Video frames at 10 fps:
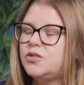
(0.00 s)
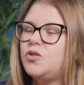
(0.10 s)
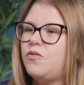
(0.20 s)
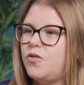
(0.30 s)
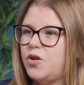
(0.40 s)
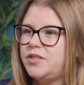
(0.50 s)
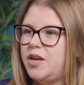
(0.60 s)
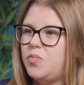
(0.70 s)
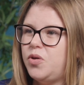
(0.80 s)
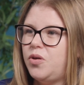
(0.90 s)
So for
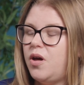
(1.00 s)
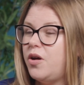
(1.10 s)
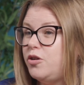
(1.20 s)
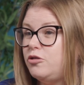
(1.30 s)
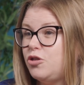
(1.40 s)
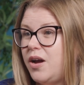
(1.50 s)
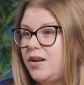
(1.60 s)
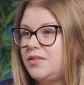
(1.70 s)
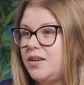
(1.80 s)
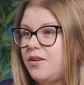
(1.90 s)
example, are you
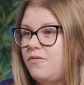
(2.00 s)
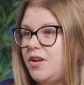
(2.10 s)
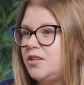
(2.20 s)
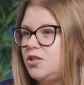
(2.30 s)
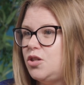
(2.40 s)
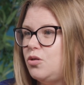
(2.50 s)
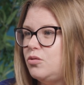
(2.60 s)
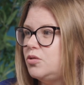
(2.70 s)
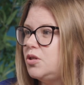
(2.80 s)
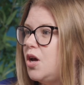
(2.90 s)
trying to convince
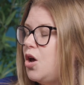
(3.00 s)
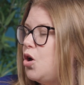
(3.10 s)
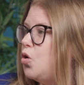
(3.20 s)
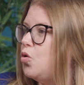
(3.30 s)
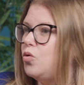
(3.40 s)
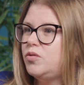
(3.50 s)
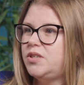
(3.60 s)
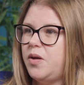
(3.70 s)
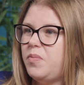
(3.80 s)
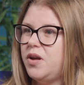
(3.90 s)
those who
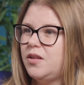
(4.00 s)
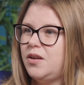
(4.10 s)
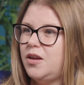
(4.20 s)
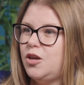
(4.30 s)
typically